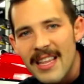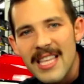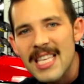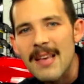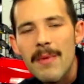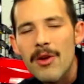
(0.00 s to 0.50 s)

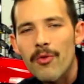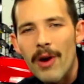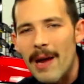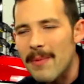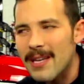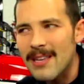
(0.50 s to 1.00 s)
This is going to be
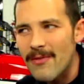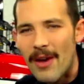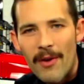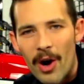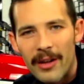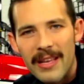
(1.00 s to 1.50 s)
great because if you
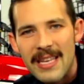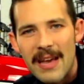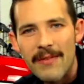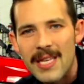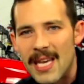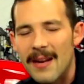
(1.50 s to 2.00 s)
have a Harley
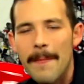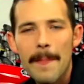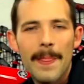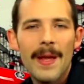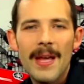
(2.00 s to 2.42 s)
Davidson,